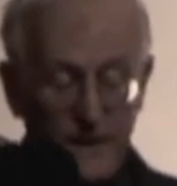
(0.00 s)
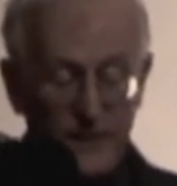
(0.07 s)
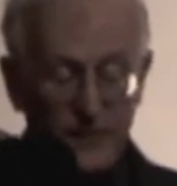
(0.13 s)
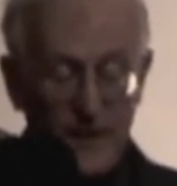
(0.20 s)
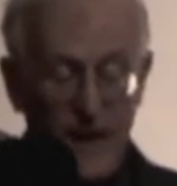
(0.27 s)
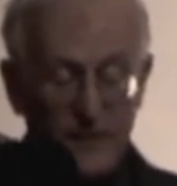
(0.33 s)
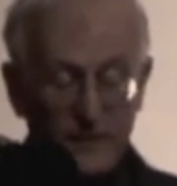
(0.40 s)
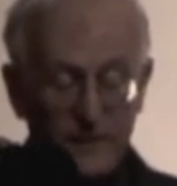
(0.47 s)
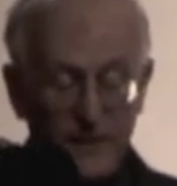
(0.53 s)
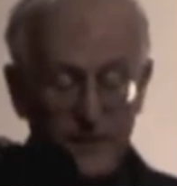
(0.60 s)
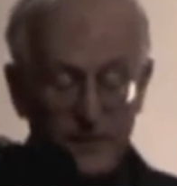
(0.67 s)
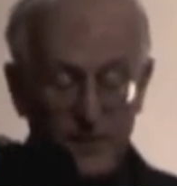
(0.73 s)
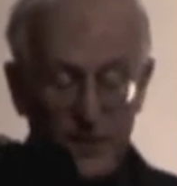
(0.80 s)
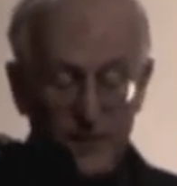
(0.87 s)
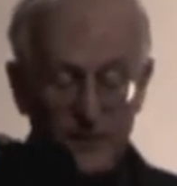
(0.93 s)

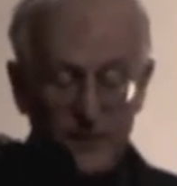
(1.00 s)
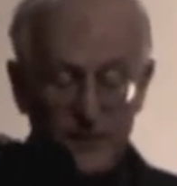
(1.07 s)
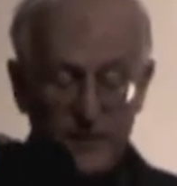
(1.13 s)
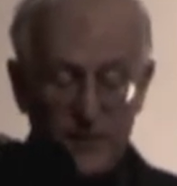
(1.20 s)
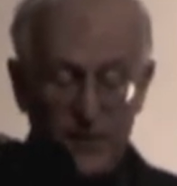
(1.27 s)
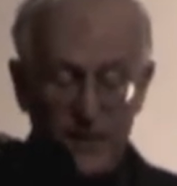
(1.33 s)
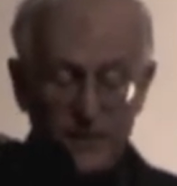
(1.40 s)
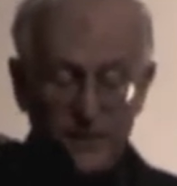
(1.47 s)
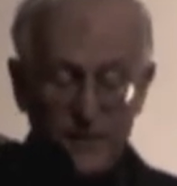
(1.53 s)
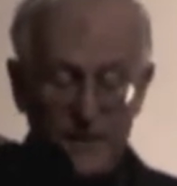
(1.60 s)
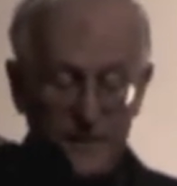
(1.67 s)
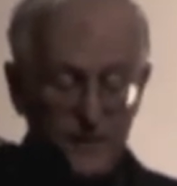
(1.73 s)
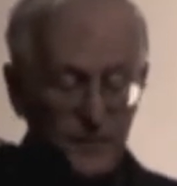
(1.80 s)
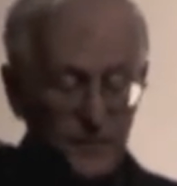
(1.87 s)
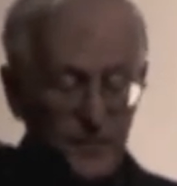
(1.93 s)
Socrates poses a question
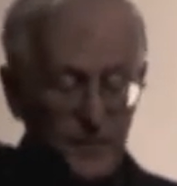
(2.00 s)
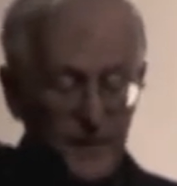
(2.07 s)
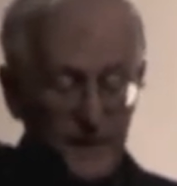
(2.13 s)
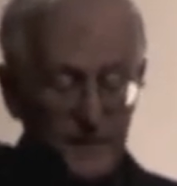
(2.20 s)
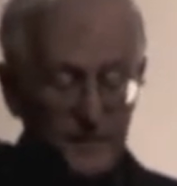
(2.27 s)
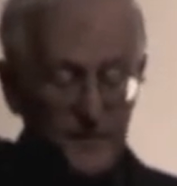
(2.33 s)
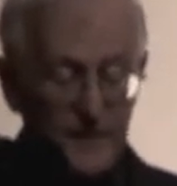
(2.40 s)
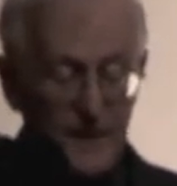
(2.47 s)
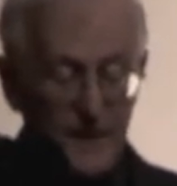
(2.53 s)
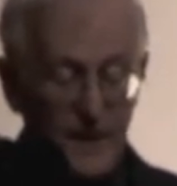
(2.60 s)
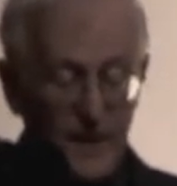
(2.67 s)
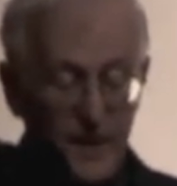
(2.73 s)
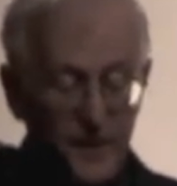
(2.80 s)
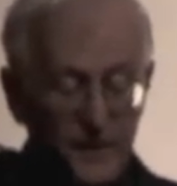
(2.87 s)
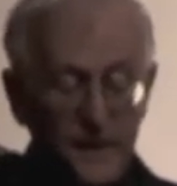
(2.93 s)
at this point.
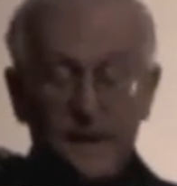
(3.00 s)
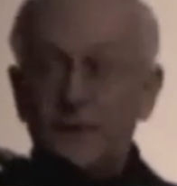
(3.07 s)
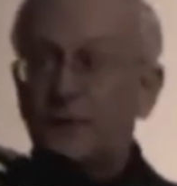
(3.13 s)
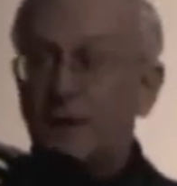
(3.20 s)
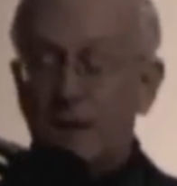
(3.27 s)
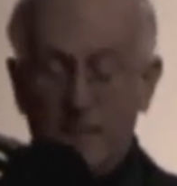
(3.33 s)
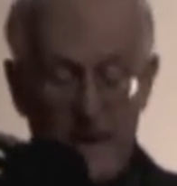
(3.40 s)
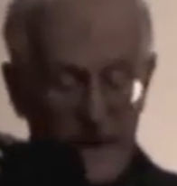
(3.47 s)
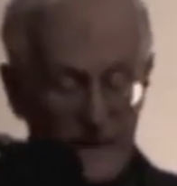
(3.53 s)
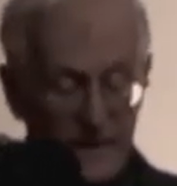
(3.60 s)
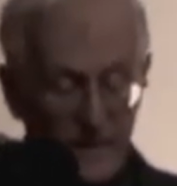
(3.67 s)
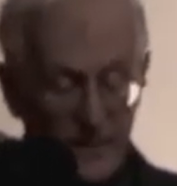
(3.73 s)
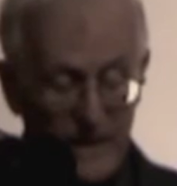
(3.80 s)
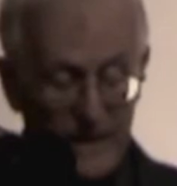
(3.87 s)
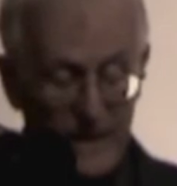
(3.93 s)
Are things
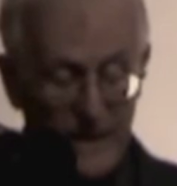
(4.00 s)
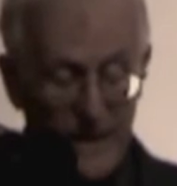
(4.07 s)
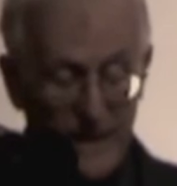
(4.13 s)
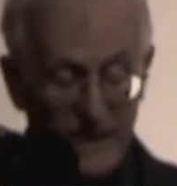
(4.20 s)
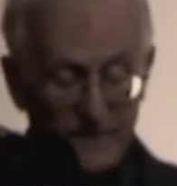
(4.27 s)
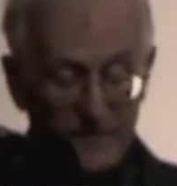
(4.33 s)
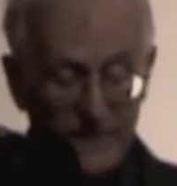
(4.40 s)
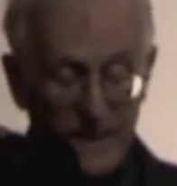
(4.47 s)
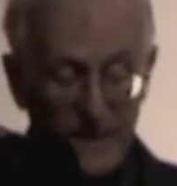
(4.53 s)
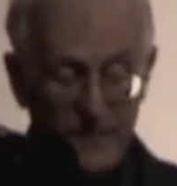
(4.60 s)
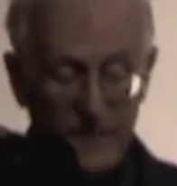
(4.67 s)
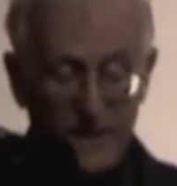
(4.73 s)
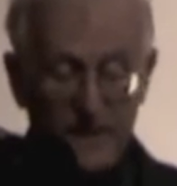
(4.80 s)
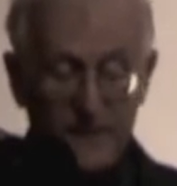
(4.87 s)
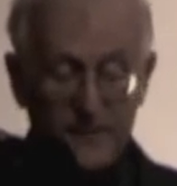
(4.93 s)
commanded by God
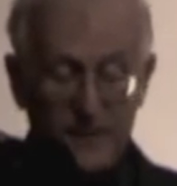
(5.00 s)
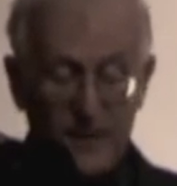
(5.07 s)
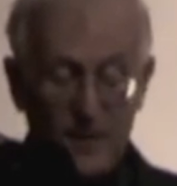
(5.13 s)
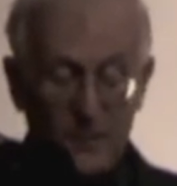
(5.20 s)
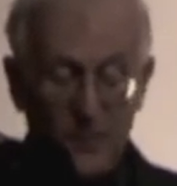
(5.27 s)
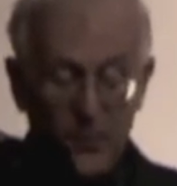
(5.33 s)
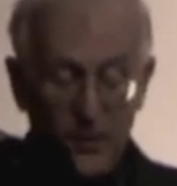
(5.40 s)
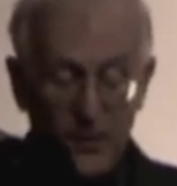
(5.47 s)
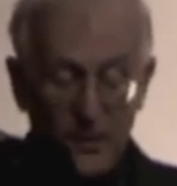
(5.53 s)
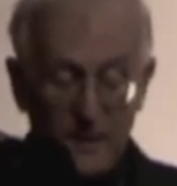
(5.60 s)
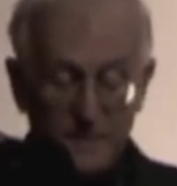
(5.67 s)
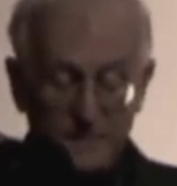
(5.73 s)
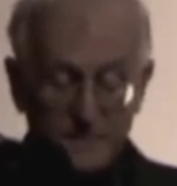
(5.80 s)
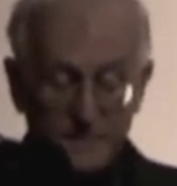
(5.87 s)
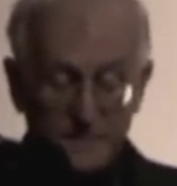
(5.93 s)
because they are
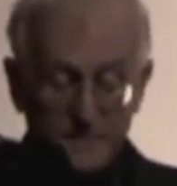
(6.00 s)
moral?